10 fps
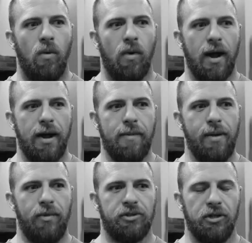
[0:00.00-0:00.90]
what I am
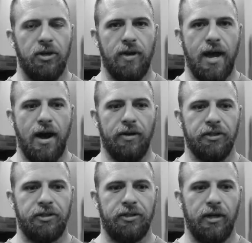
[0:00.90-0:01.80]
able to do now
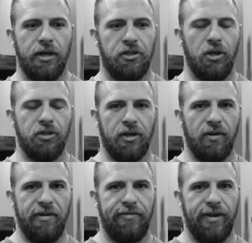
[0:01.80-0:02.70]
is using
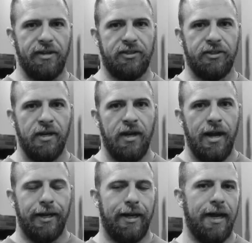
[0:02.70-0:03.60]

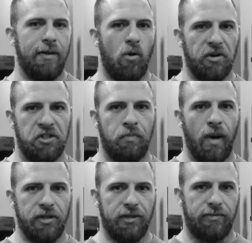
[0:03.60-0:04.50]
refeeds, getting more
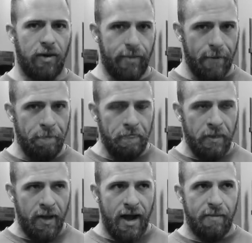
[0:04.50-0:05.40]
responsive from it.
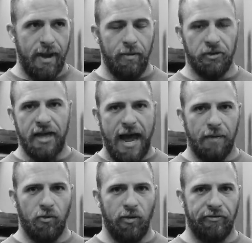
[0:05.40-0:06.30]
I'm able to
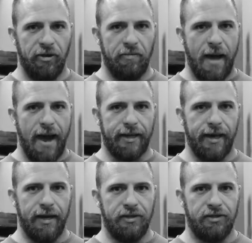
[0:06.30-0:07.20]
add more food back
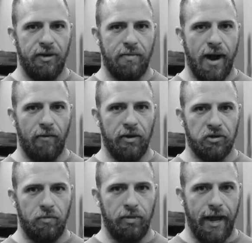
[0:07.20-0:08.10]
into my
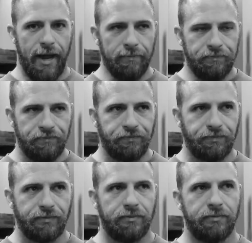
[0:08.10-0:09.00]
original plan
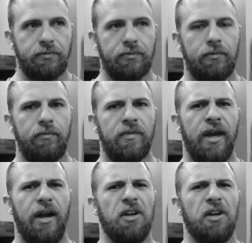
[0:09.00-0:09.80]
and